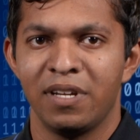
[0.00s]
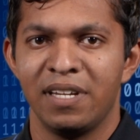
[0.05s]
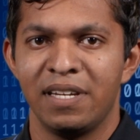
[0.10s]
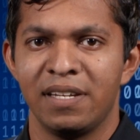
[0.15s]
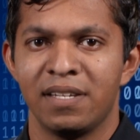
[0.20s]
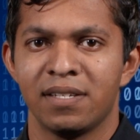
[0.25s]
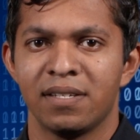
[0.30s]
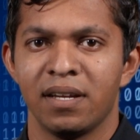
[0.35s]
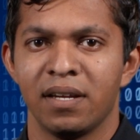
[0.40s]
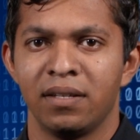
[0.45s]

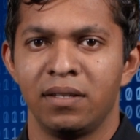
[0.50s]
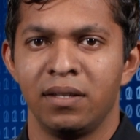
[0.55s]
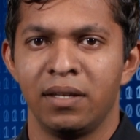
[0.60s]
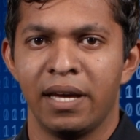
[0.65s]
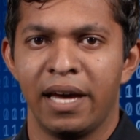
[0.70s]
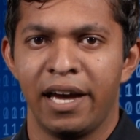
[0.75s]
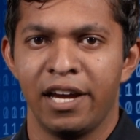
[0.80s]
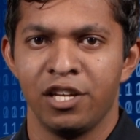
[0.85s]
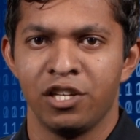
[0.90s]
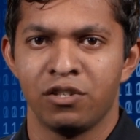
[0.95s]
inside the
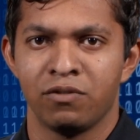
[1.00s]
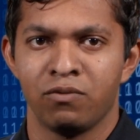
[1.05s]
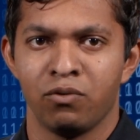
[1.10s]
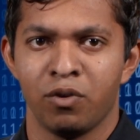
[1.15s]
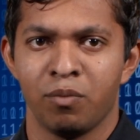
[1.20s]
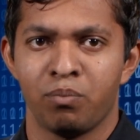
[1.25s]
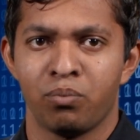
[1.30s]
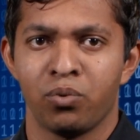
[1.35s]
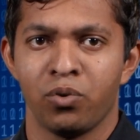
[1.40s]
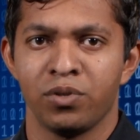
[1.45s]

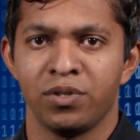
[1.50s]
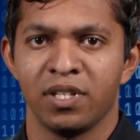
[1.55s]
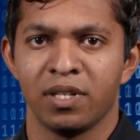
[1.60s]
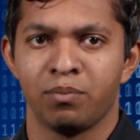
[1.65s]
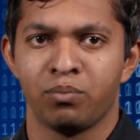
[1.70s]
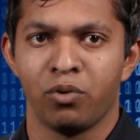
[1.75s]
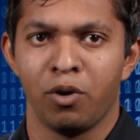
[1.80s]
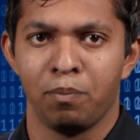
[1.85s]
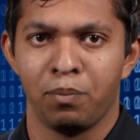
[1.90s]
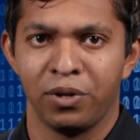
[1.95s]
ICE4
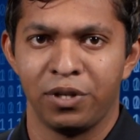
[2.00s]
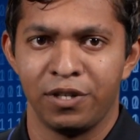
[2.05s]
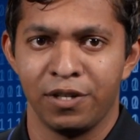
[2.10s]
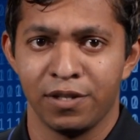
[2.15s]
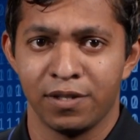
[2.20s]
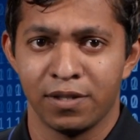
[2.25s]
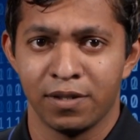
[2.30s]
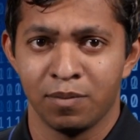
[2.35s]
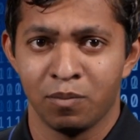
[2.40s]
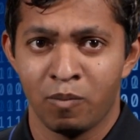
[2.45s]
project
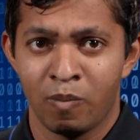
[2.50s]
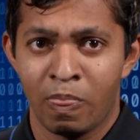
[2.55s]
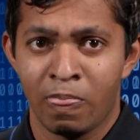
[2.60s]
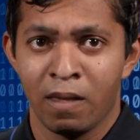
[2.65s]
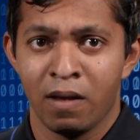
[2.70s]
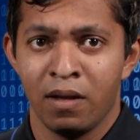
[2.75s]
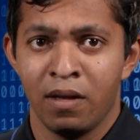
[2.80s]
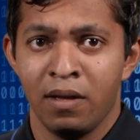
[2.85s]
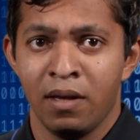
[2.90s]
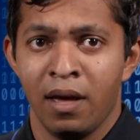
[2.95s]
properties.
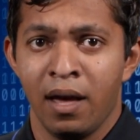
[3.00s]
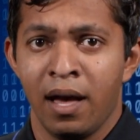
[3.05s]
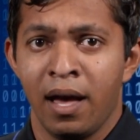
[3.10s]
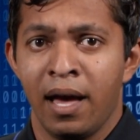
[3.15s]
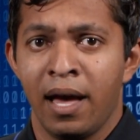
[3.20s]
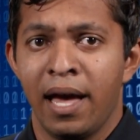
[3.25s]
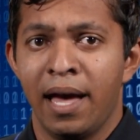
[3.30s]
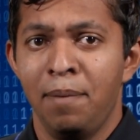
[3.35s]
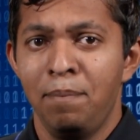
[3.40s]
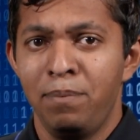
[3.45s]

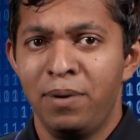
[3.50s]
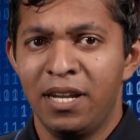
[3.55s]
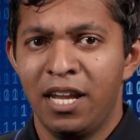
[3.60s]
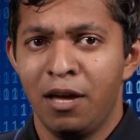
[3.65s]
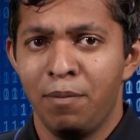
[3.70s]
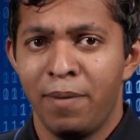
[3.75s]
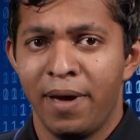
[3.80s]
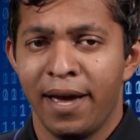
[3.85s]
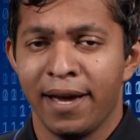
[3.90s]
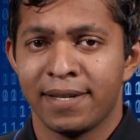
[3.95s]

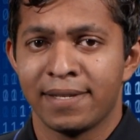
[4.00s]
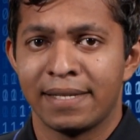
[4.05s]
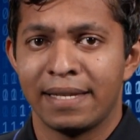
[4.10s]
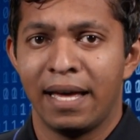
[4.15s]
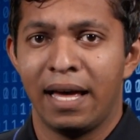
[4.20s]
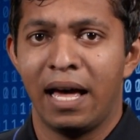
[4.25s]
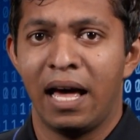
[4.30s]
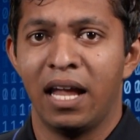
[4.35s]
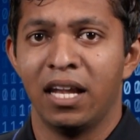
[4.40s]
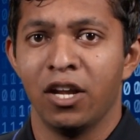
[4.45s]
MPLAB X
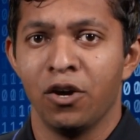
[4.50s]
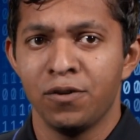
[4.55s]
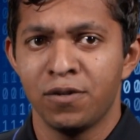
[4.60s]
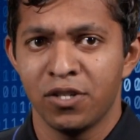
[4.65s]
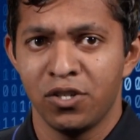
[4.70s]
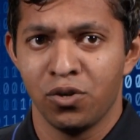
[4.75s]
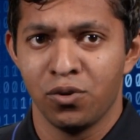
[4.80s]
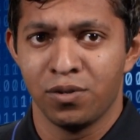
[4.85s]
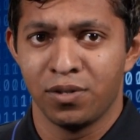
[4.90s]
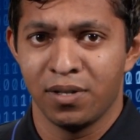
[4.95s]
allows
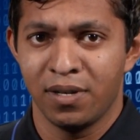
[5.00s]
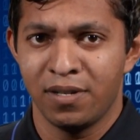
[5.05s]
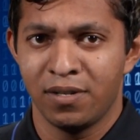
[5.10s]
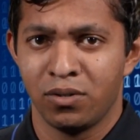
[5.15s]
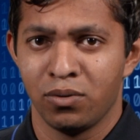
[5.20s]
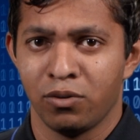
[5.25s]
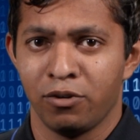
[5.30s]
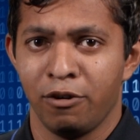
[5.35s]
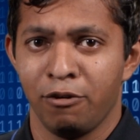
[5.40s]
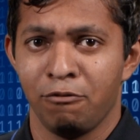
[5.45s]
users
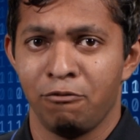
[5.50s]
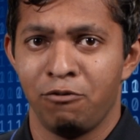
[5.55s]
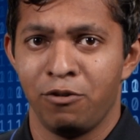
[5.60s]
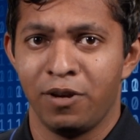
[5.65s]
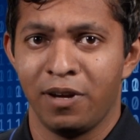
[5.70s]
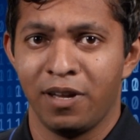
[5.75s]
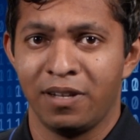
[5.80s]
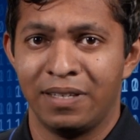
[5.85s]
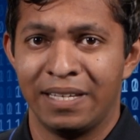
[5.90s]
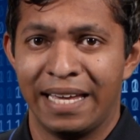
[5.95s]
to
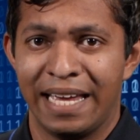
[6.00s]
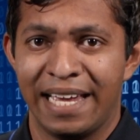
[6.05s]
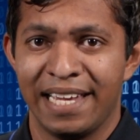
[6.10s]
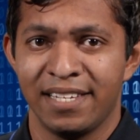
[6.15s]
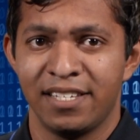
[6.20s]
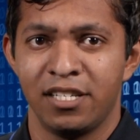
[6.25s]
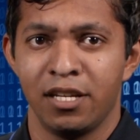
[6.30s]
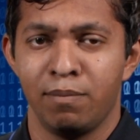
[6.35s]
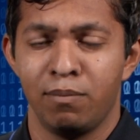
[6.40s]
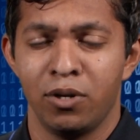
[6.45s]
configure the
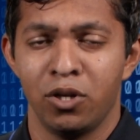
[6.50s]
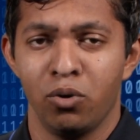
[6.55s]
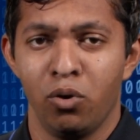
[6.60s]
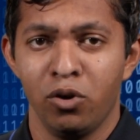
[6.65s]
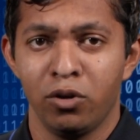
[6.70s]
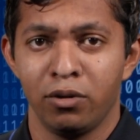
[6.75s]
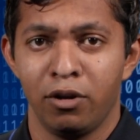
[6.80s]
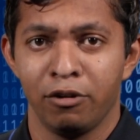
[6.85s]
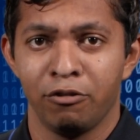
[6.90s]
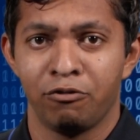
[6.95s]

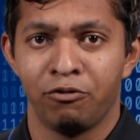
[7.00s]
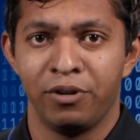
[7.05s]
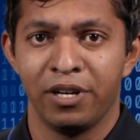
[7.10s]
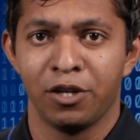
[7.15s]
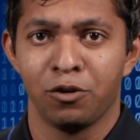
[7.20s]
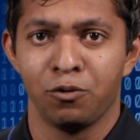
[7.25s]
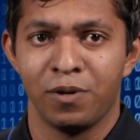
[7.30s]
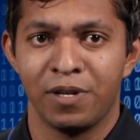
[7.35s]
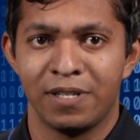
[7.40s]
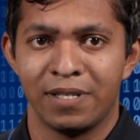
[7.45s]
SWO clock
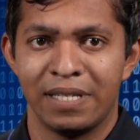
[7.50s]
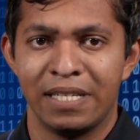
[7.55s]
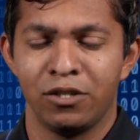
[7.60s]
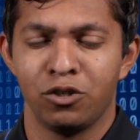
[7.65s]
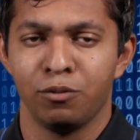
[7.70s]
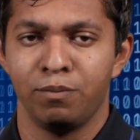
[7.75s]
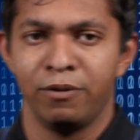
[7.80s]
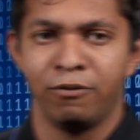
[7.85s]
frequency to